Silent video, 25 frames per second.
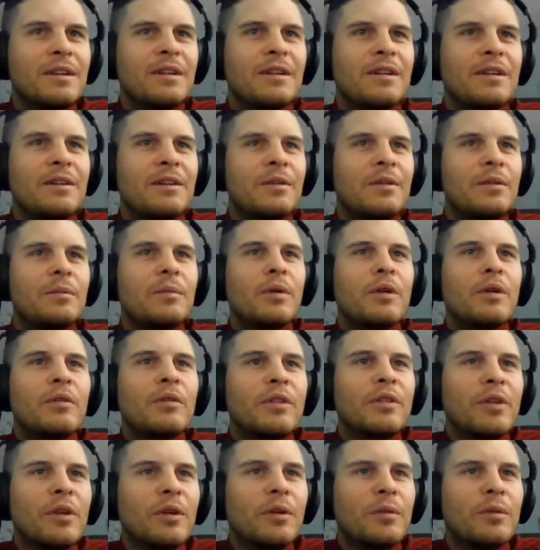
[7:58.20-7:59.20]
We'll move your
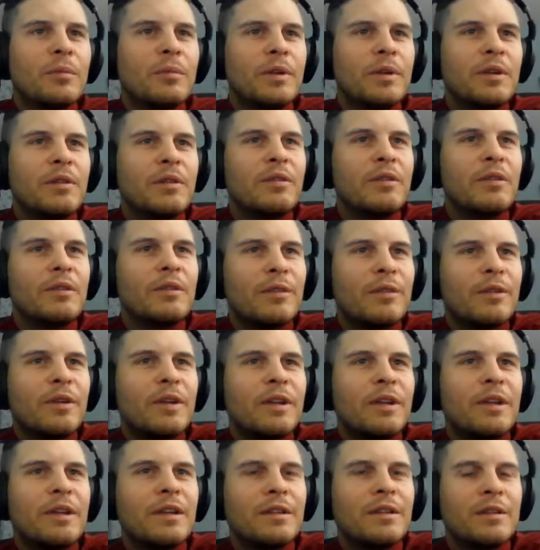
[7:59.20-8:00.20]
home here for free.
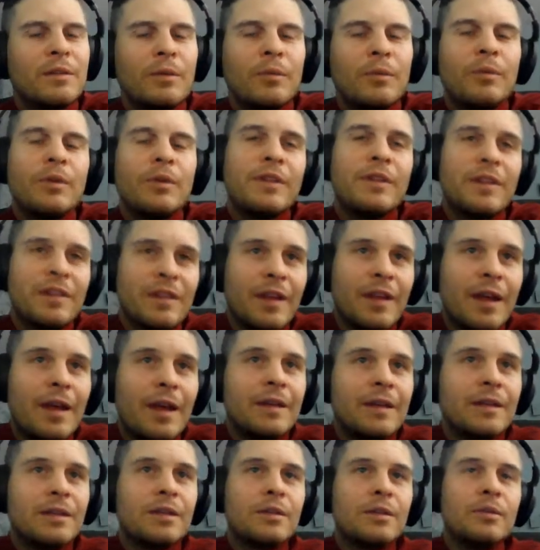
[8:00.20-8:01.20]
So does that
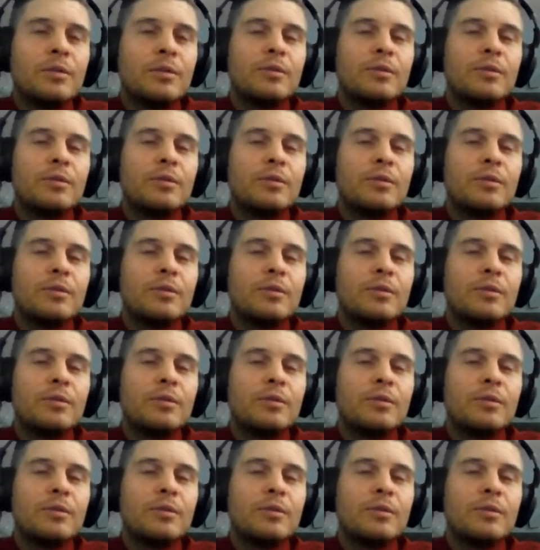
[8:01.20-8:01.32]
include